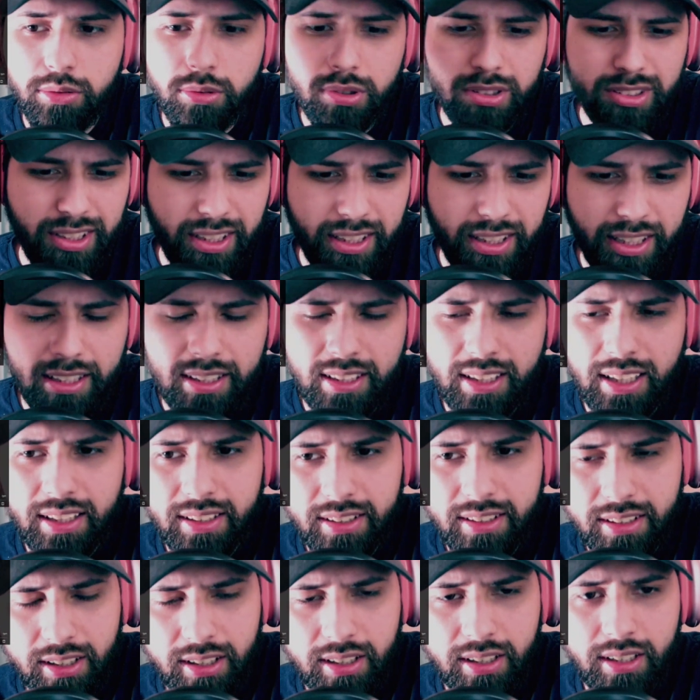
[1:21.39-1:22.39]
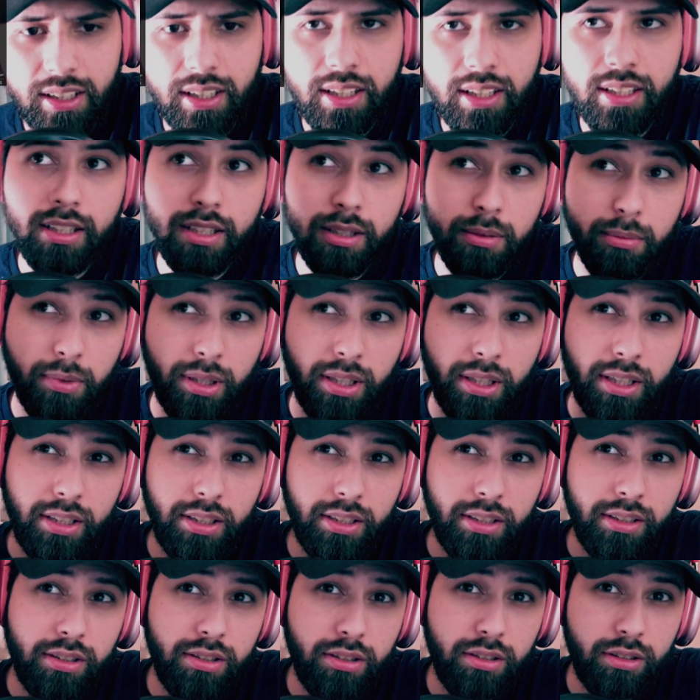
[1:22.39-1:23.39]
Once I get that done and then
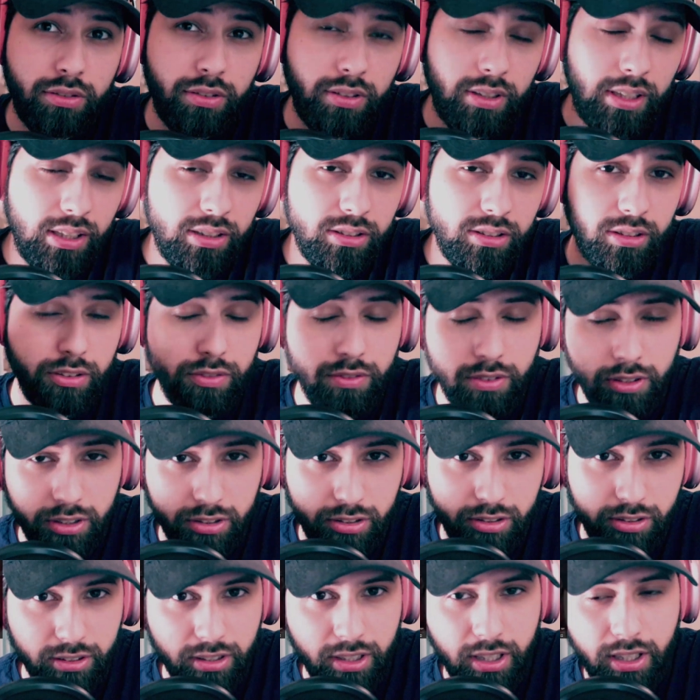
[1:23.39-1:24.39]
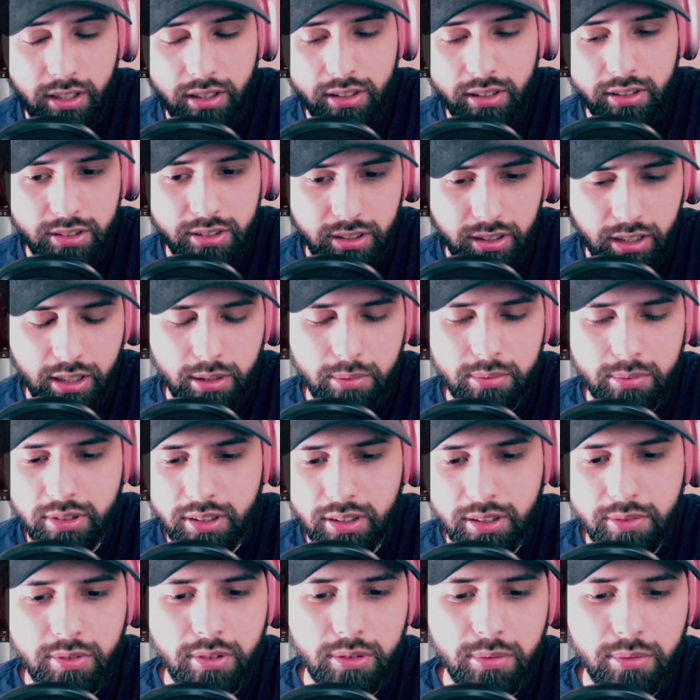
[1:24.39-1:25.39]
my girlfriend actually finishes college and comes
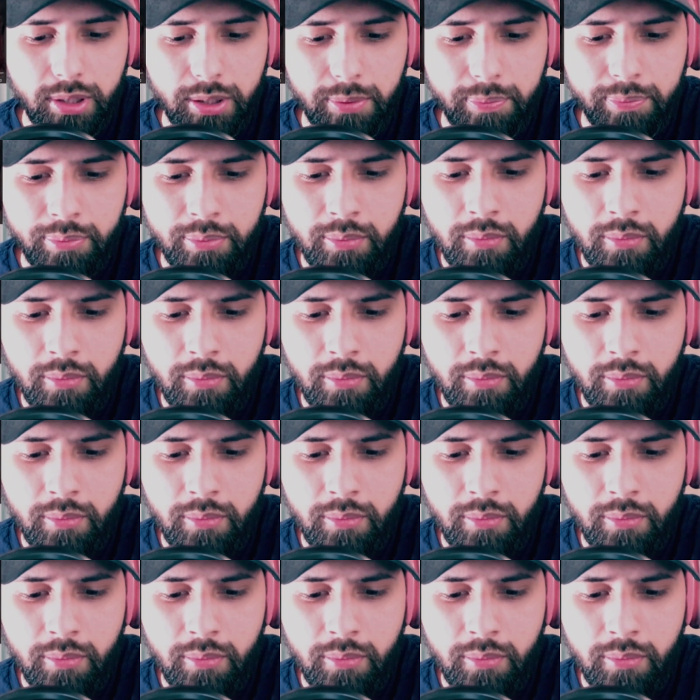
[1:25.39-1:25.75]
live with me,